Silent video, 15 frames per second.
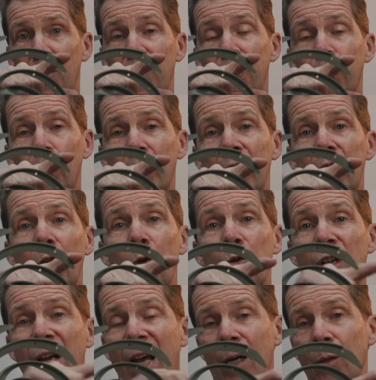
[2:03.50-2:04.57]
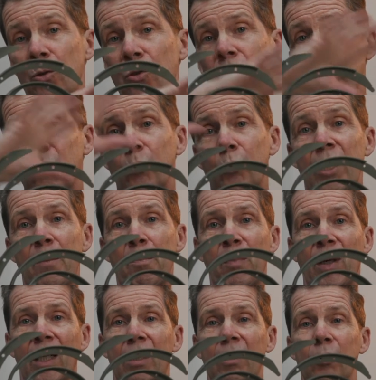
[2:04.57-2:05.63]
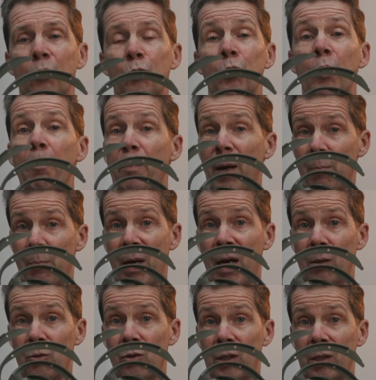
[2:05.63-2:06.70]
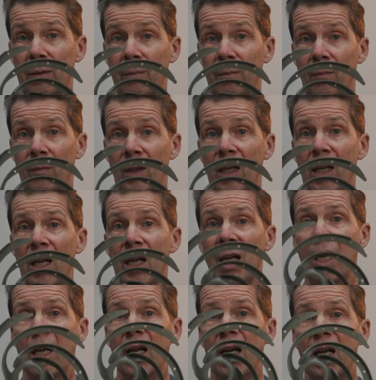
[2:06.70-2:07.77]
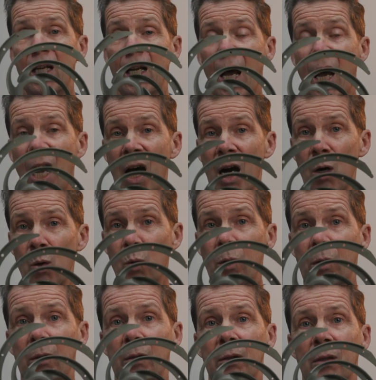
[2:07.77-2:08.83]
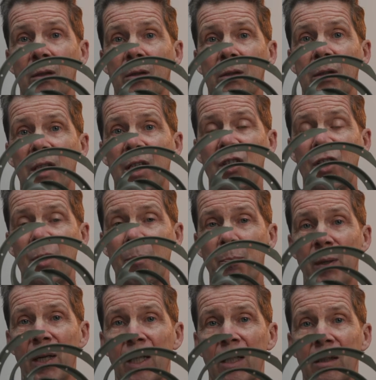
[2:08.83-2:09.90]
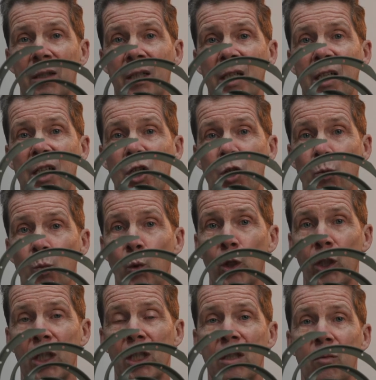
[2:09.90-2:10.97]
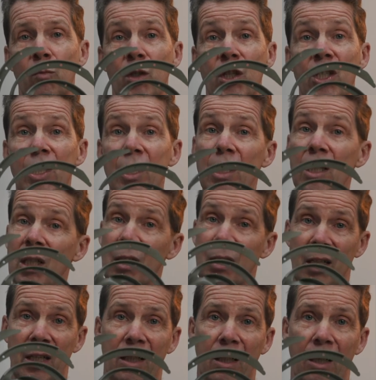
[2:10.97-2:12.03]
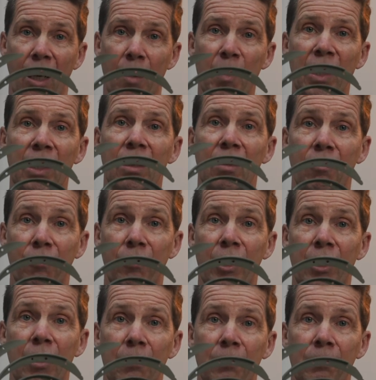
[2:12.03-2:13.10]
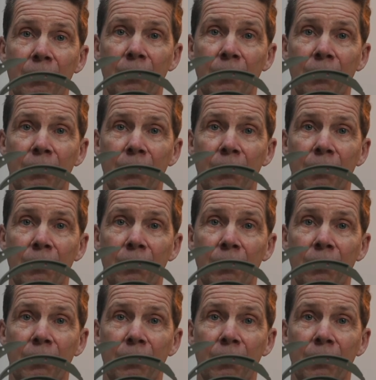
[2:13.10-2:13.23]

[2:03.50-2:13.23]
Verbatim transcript: before it goes out to the impeller to the pump housing. And how this impeller is working we see in the coming video.